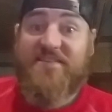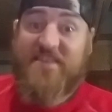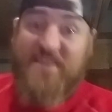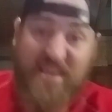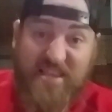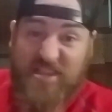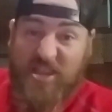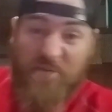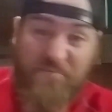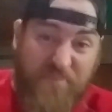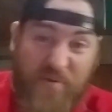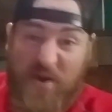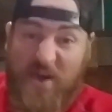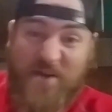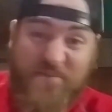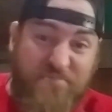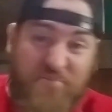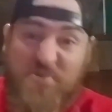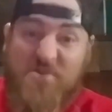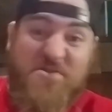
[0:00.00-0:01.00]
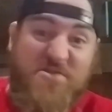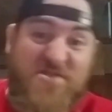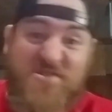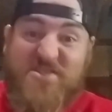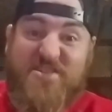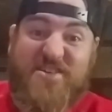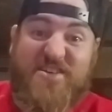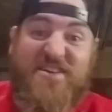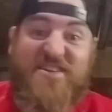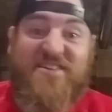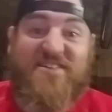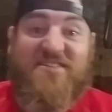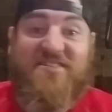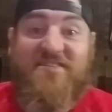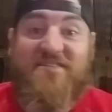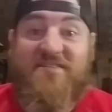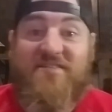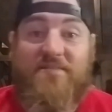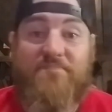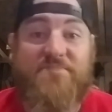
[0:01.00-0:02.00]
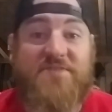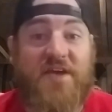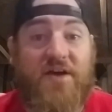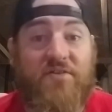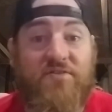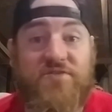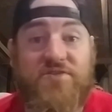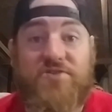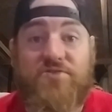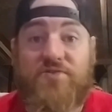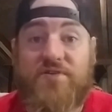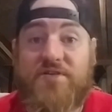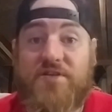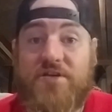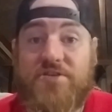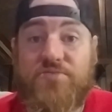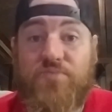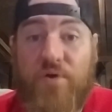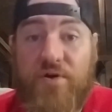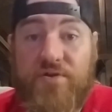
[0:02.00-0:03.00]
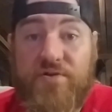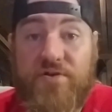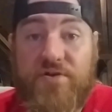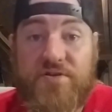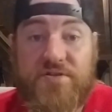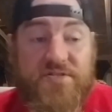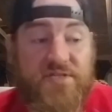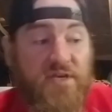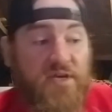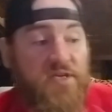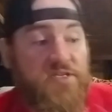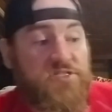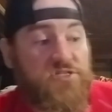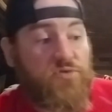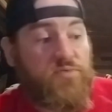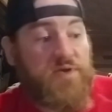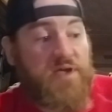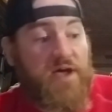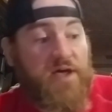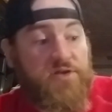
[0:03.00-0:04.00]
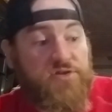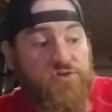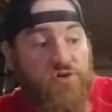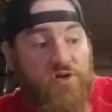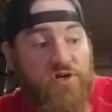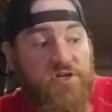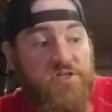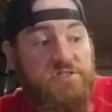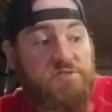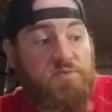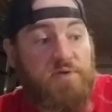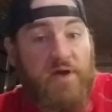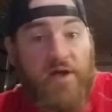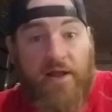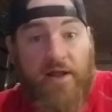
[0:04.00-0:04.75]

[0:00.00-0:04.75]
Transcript: Get the big book. I'm telling you, it does wonders. So we got drugs, we got